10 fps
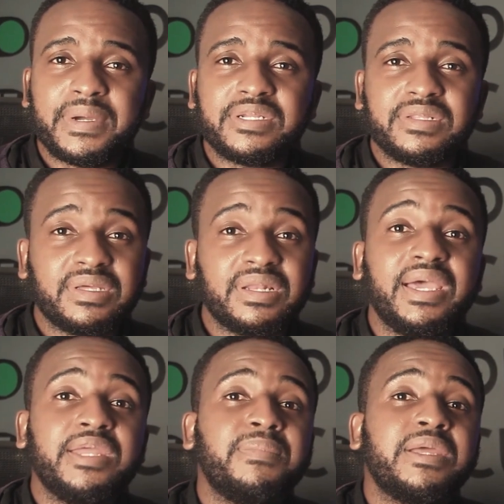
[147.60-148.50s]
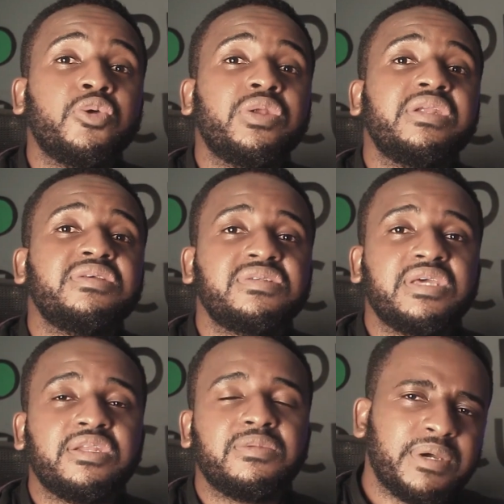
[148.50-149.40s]
but the client might not
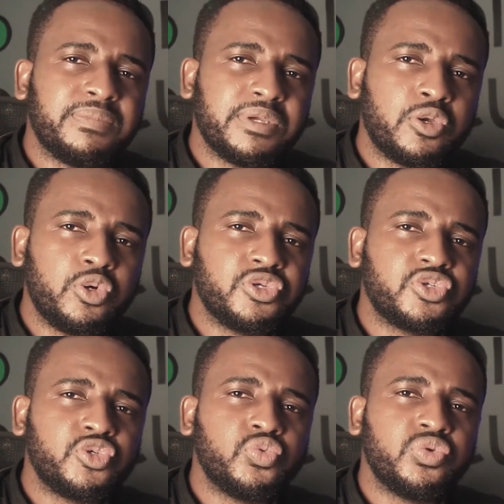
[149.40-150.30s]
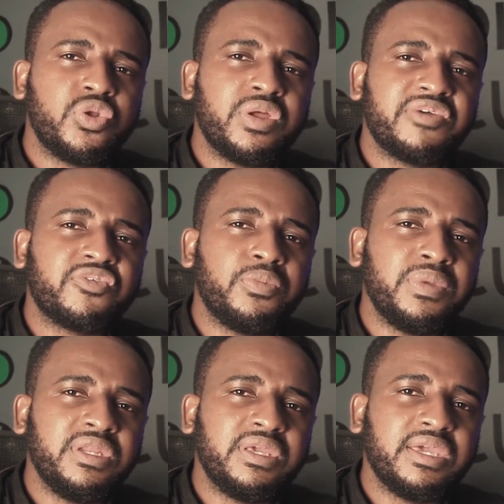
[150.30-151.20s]
understand it. But because you would not have
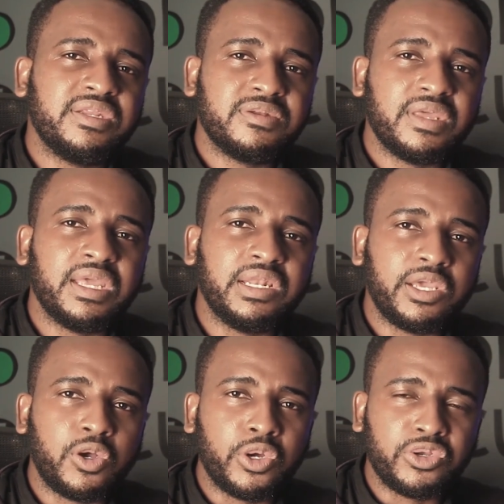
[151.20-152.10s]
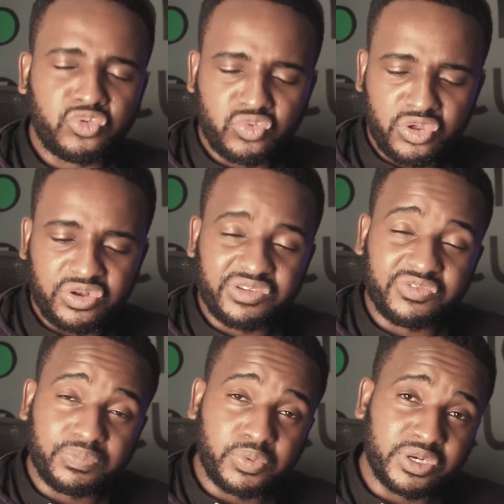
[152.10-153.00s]
communicated earlier on, you would not
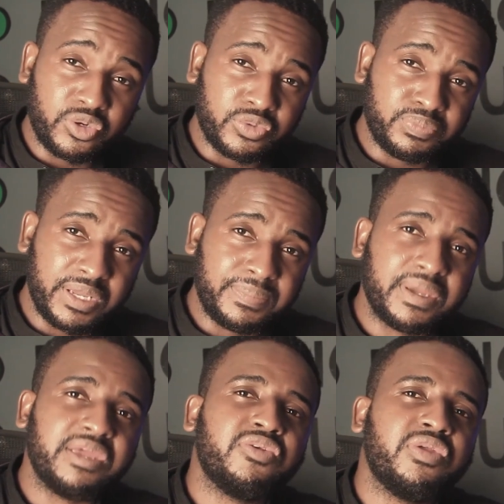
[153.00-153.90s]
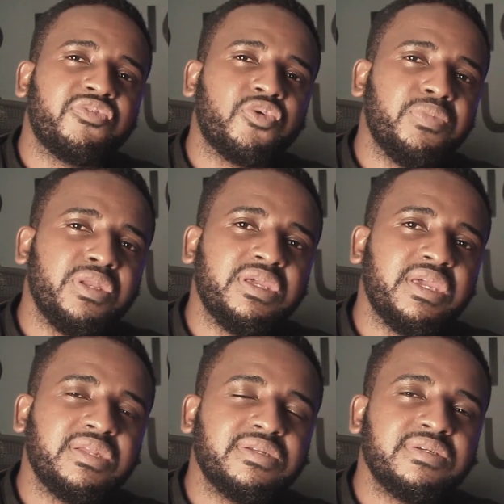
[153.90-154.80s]
have put it on paper and have
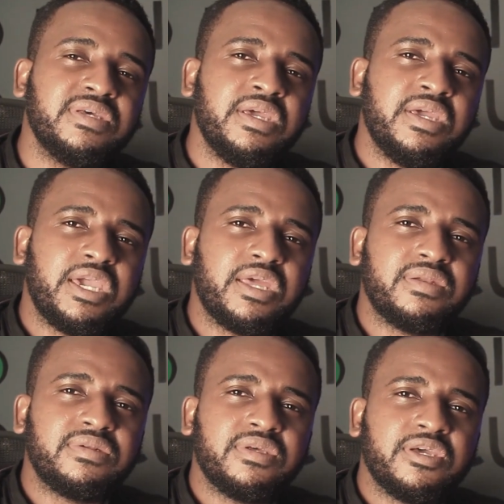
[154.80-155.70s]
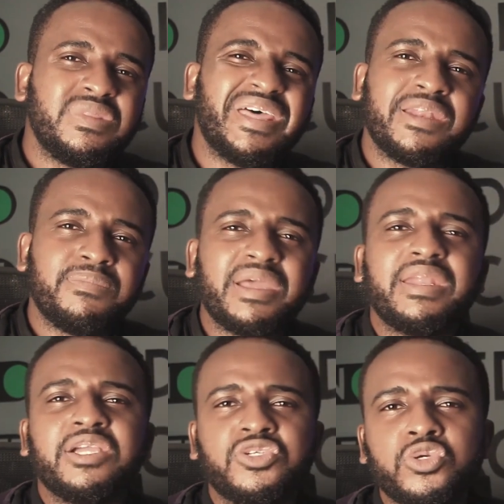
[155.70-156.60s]
communicated, and that
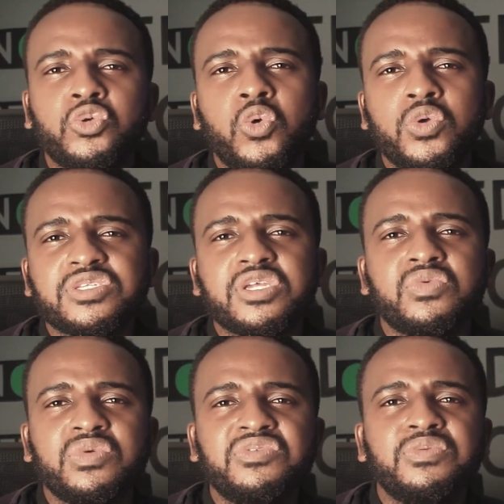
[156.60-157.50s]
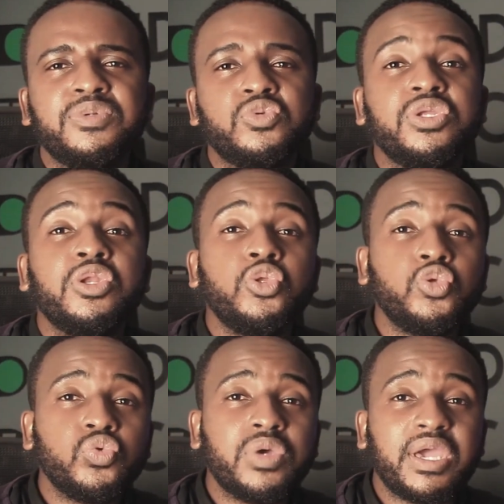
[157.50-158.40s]
might actually cause a rift between
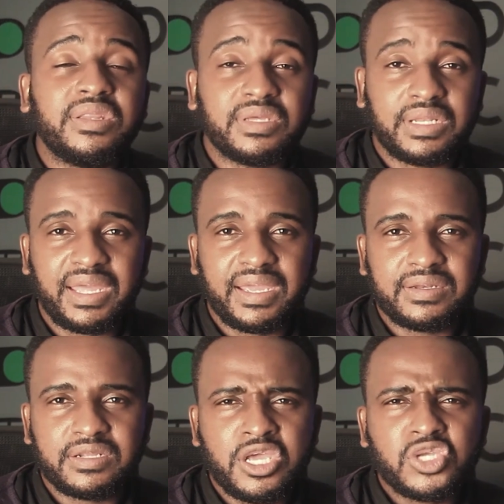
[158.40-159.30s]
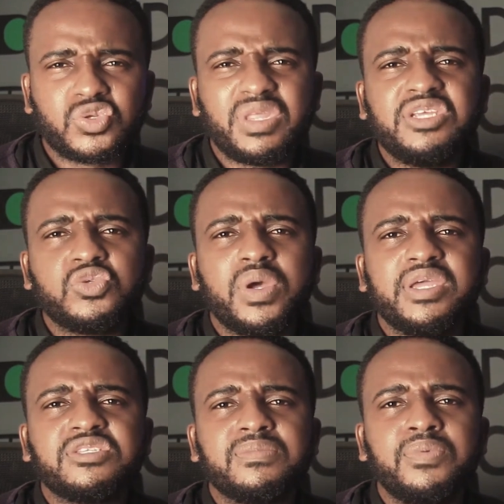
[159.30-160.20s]
you and the client. So that is
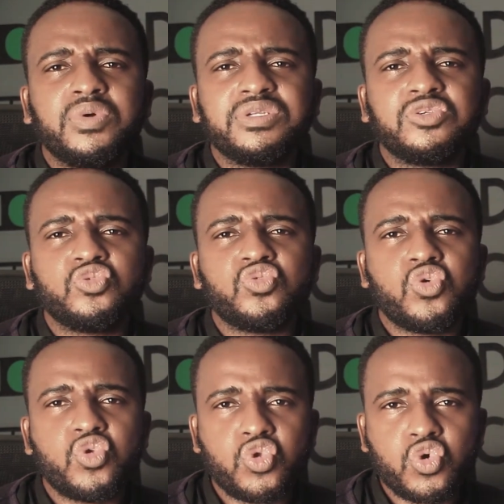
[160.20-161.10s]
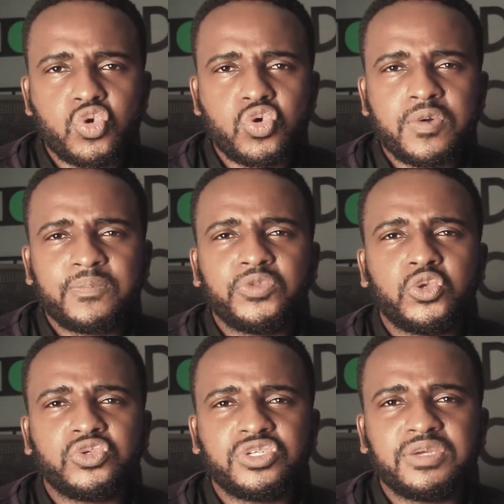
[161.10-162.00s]
why it's important to know
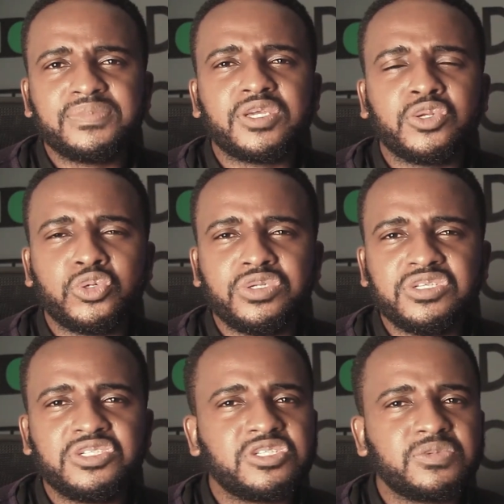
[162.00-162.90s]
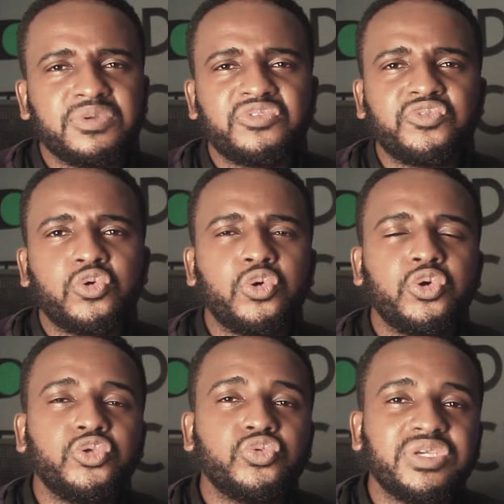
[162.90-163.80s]
your terms and conditions
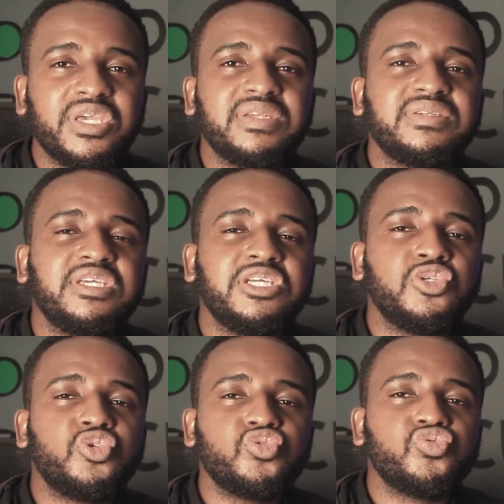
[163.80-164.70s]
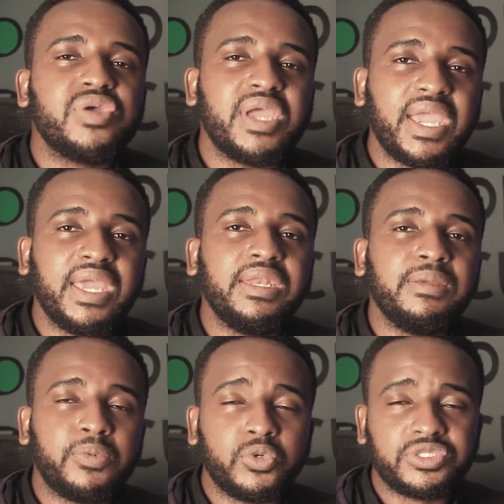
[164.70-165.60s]
before you get into
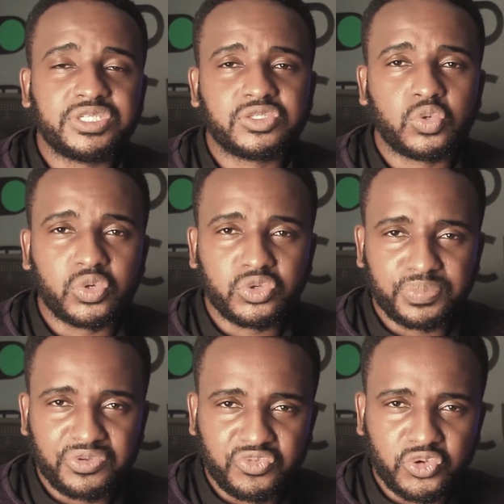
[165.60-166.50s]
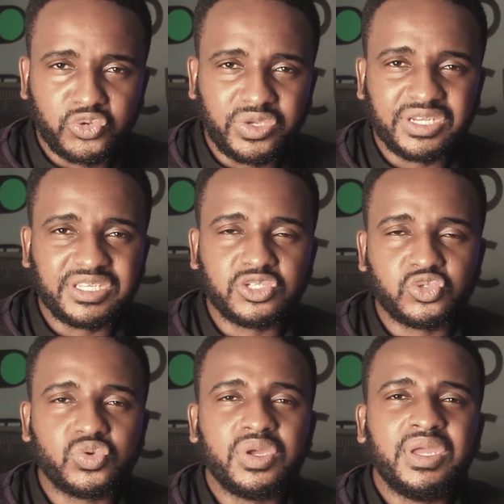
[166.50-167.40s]
any project or before you get
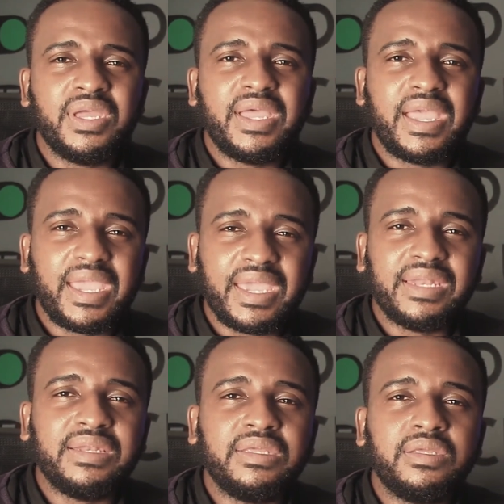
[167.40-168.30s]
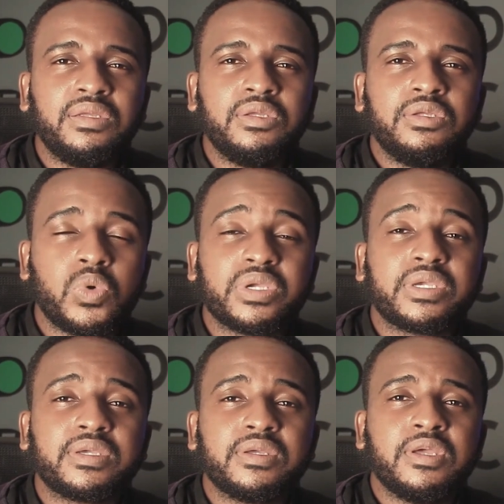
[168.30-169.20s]
into any
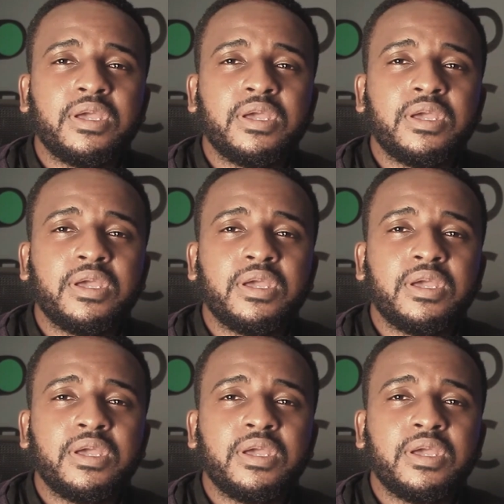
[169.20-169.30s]
work,